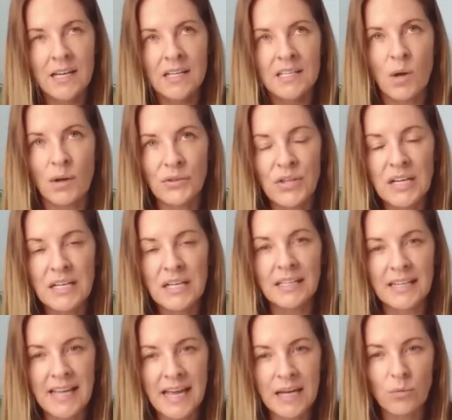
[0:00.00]
So I think that,
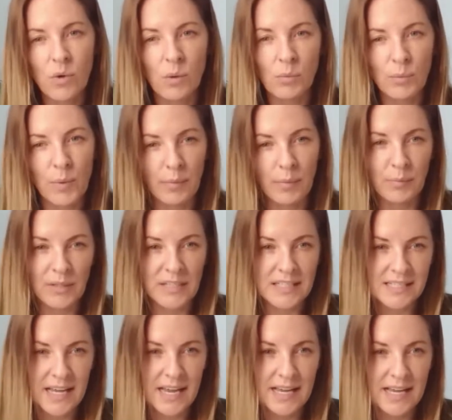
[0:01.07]
again, what we'll probably
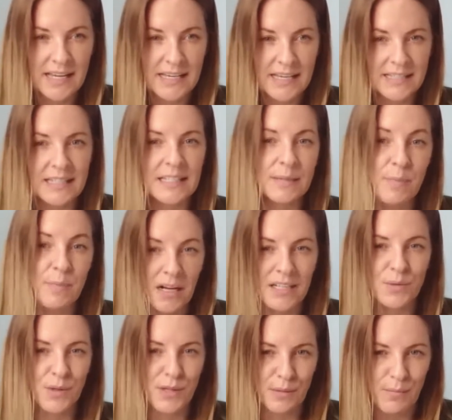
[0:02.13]
see is that as
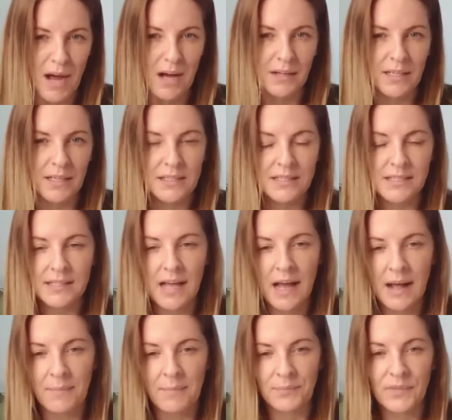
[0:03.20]
markets within markets,
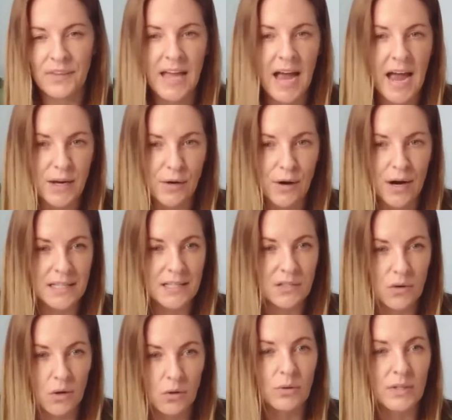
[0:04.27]
the A-grade
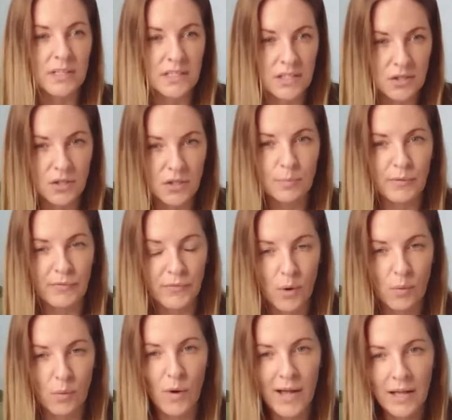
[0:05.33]
stock will continue to
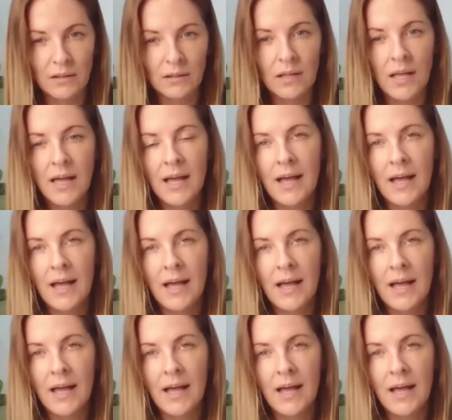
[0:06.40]
perform well.